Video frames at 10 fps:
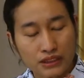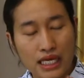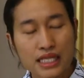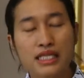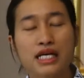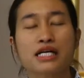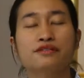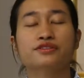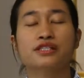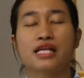And
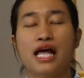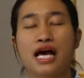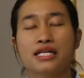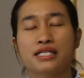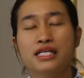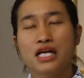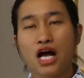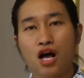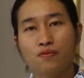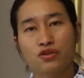after that,
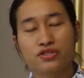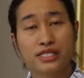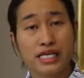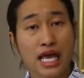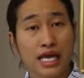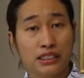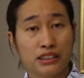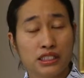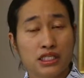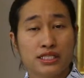almost the end,
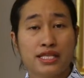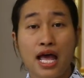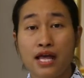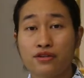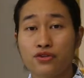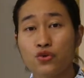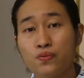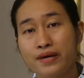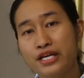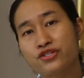then you
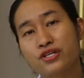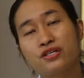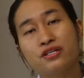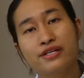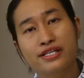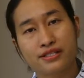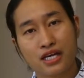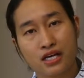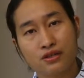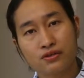measure the
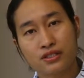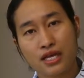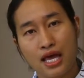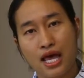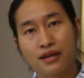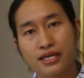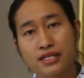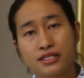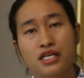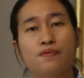result. And
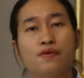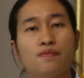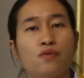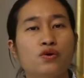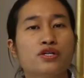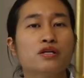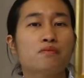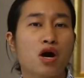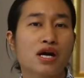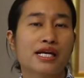in terms of the modern
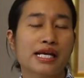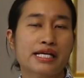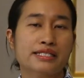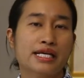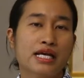marketing,